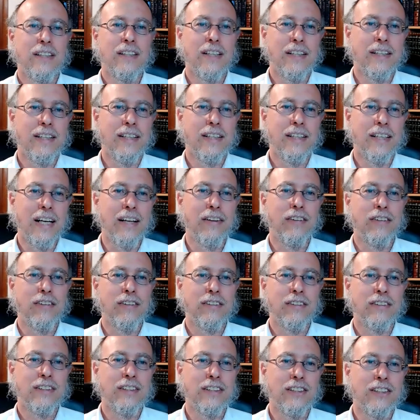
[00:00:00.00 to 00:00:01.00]
that death
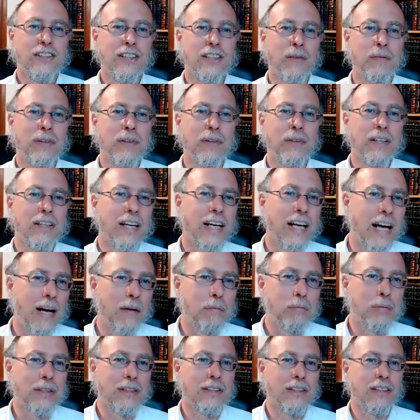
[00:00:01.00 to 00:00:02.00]
is something that
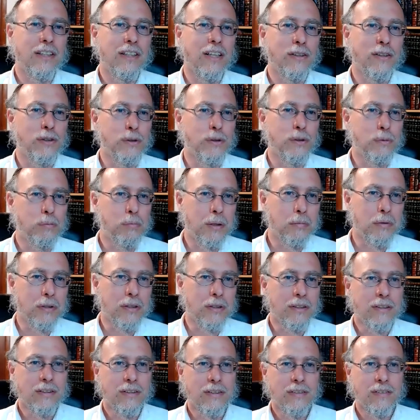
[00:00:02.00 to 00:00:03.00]
happens to other
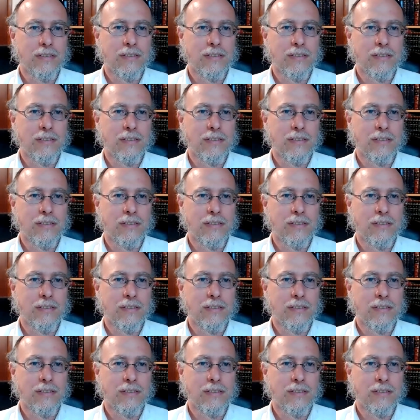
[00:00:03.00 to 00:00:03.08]
people.